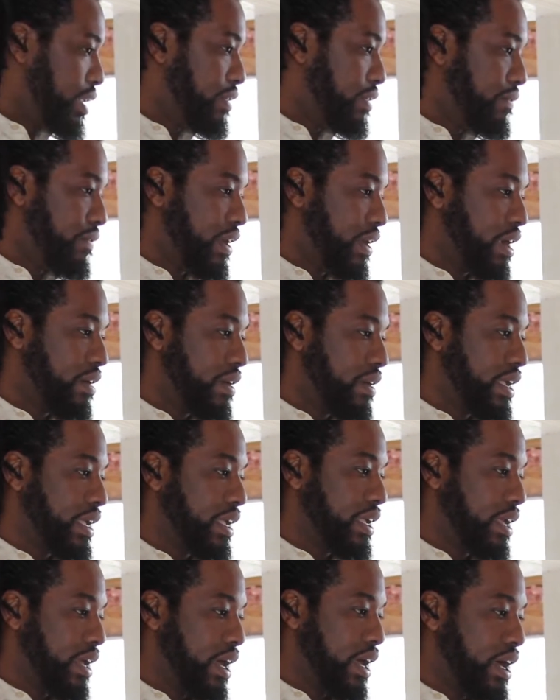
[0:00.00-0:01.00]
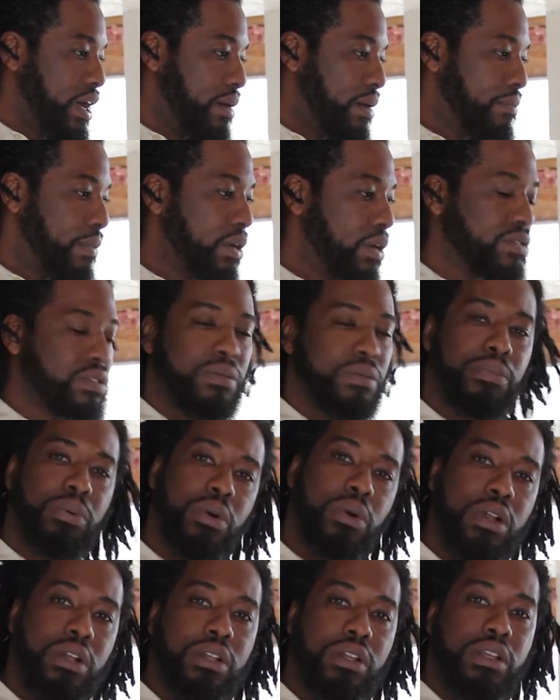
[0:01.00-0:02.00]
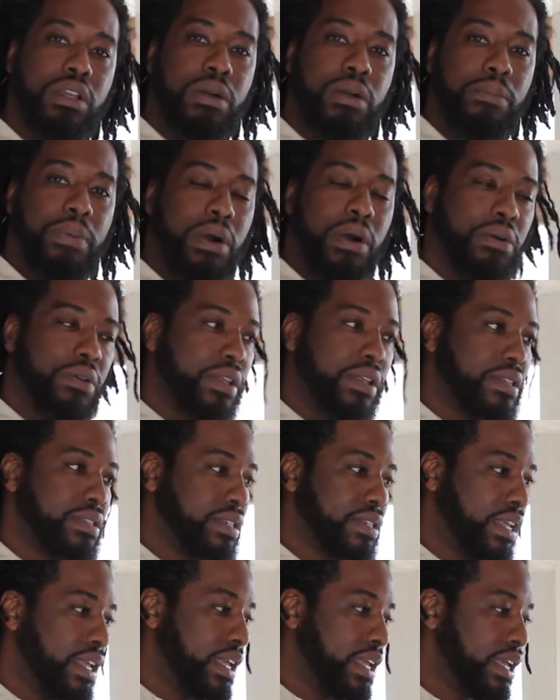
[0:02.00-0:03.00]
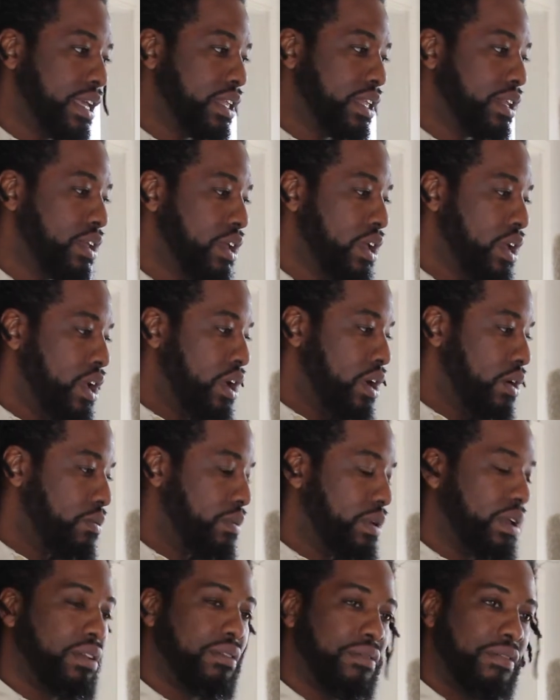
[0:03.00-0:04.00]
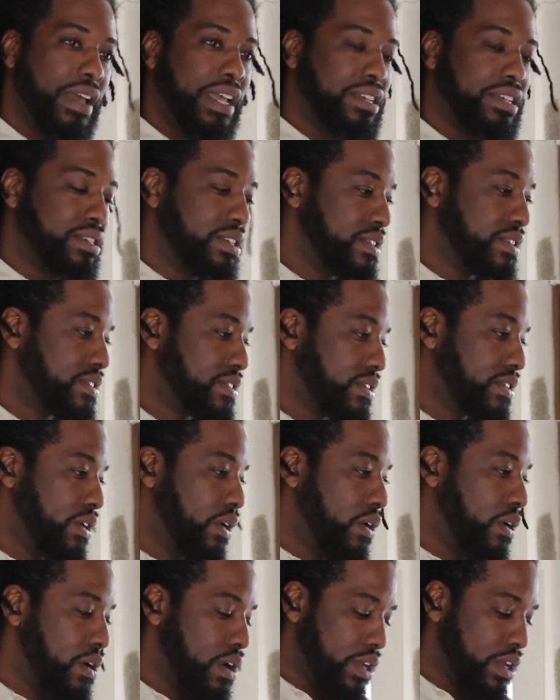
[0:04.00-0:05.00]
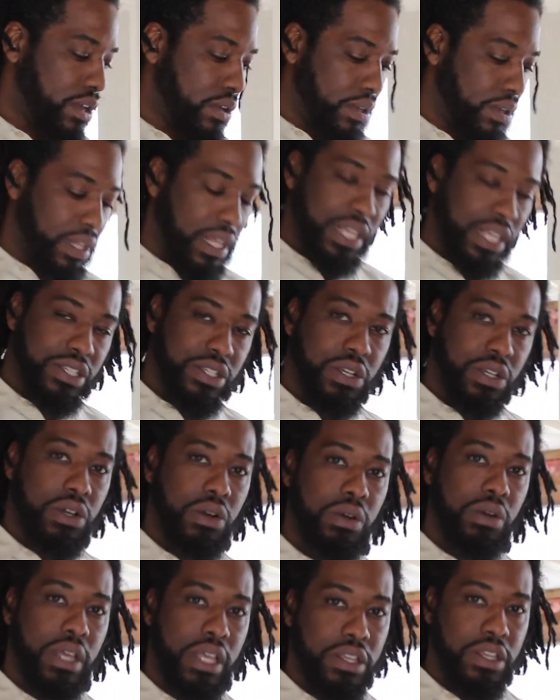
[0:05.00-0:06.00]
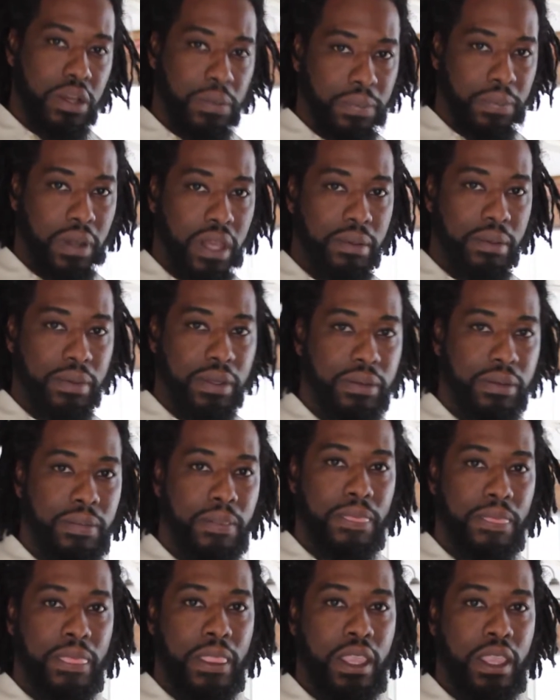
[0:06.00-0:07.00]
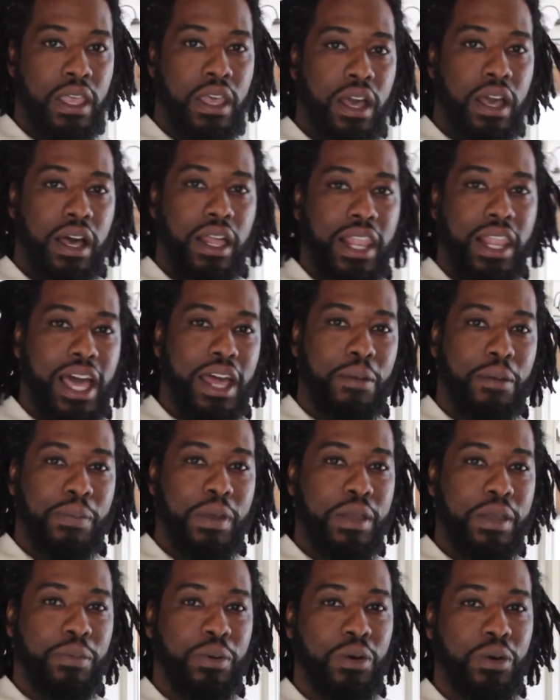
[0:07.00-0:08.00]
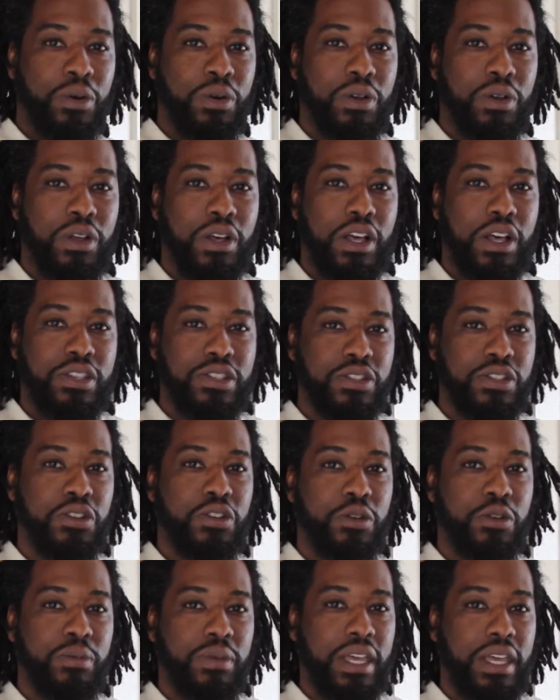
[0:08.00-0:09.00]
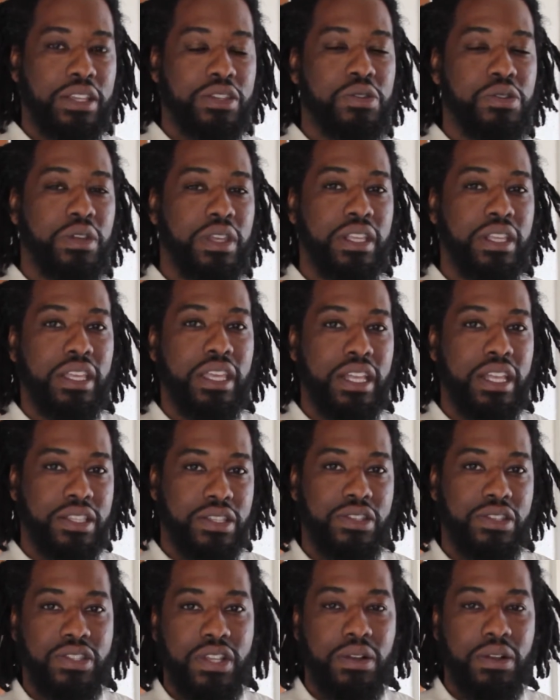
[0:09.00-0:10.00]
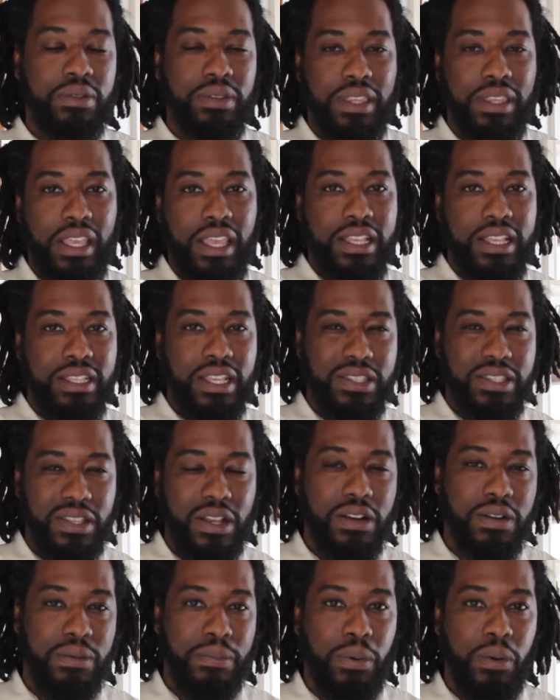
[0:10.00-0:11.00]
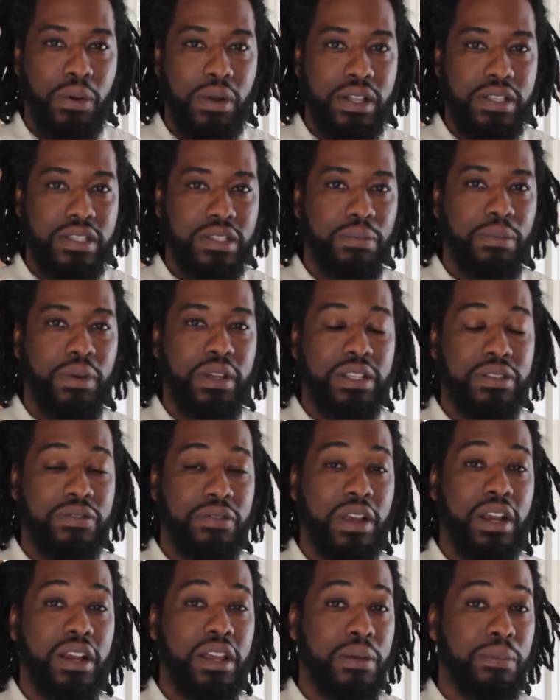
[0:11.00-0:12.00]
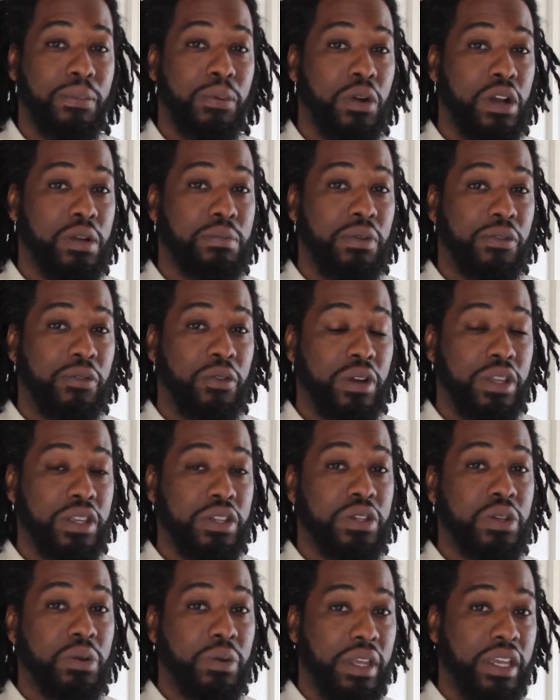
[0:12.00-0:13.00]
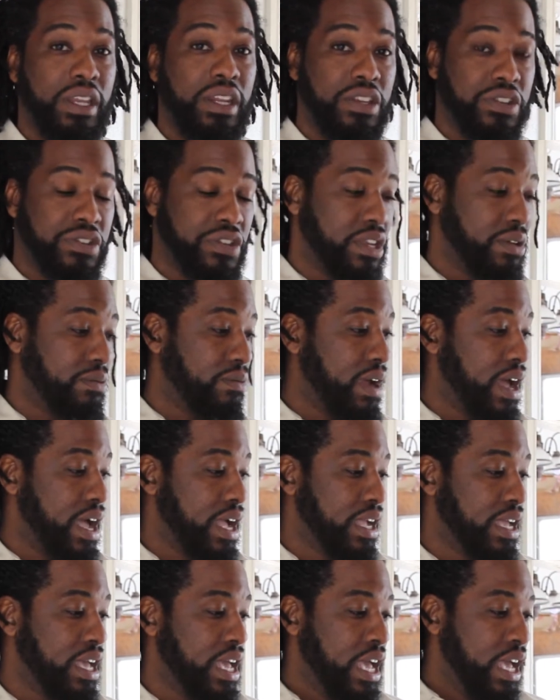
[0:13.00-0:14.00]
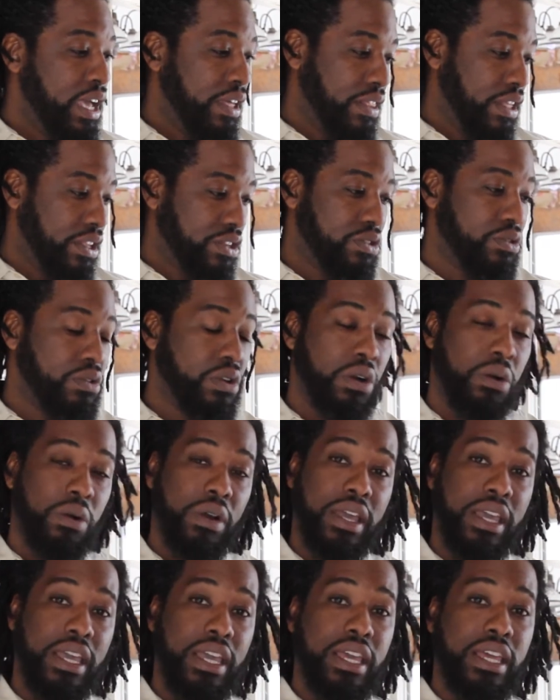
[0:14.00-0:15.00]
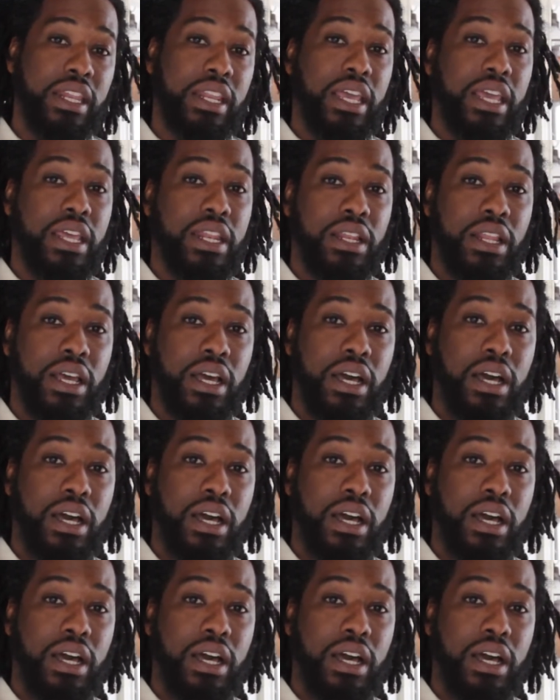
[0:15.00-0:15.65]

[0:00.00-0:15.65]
of the very most important components in renovations are your electrical and your plumbing. A lot of people assume that you can get to certain things at certain points, but it's very important before you do any sheetrock that you go ahead and